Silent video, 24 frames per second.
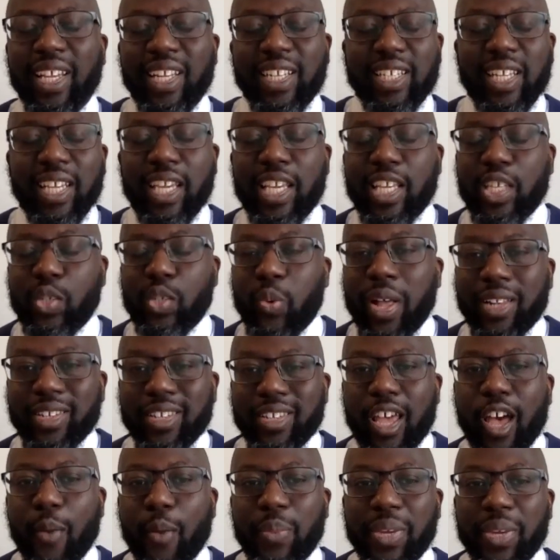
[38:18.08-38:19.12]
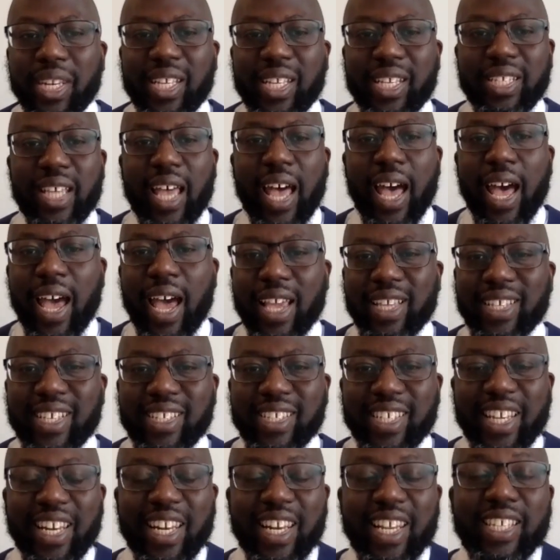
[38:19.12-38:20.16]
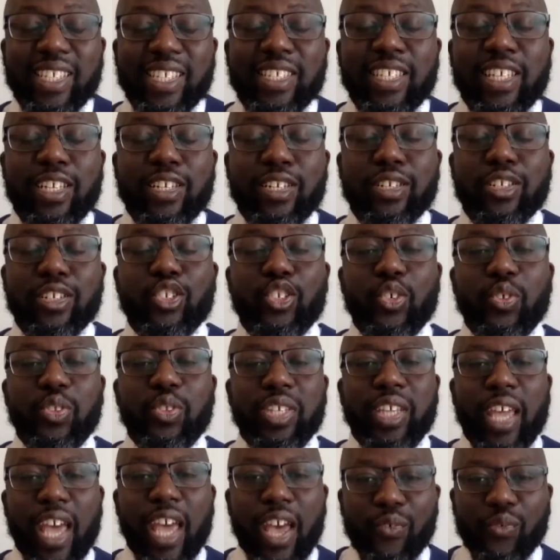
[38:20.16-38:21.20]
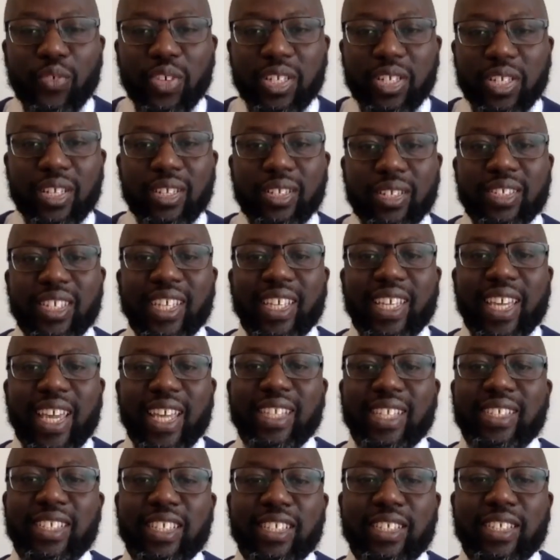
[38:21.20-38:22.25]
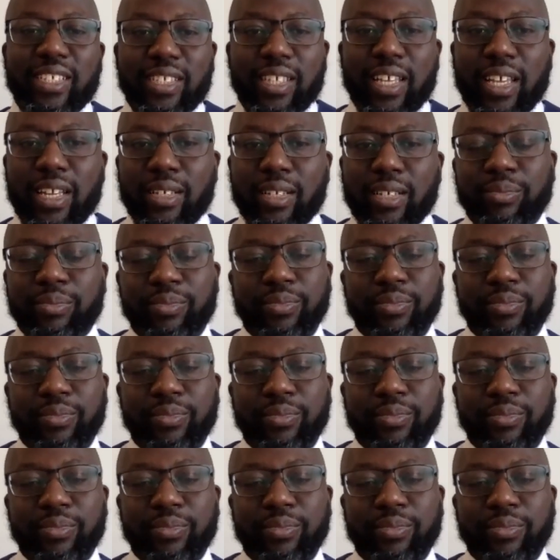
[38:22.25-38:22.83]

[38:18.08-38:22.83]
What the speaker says: Tears welled up in his eyes as he listened to the evidence against his son.